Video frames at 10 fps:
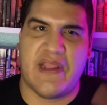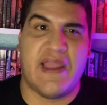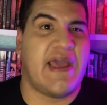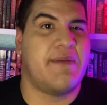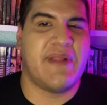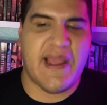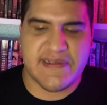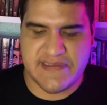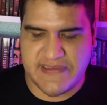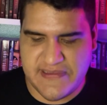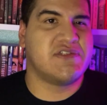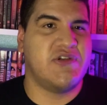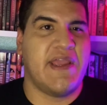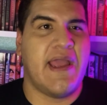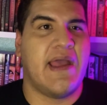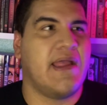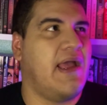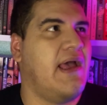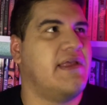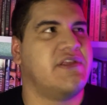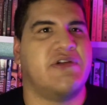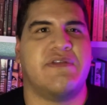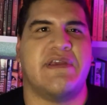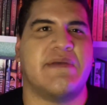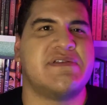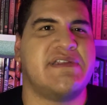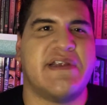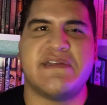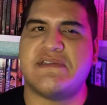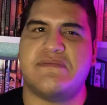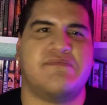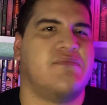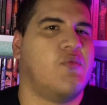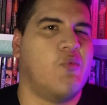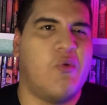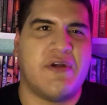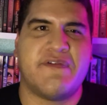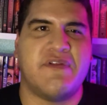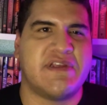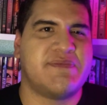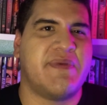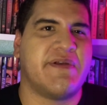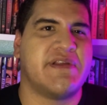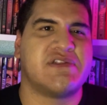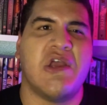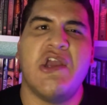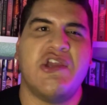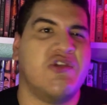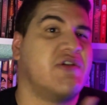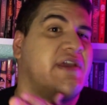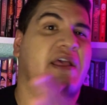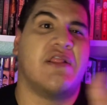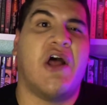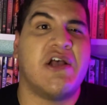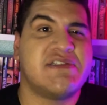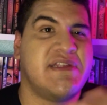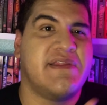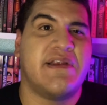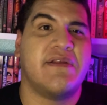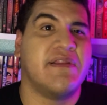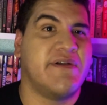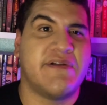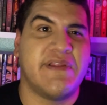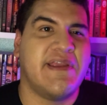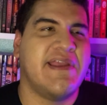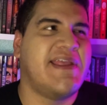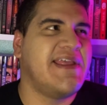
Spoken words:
I had a blast. So yeah, you know, the upstairs, wonderful experience. You can get lost in there, literally.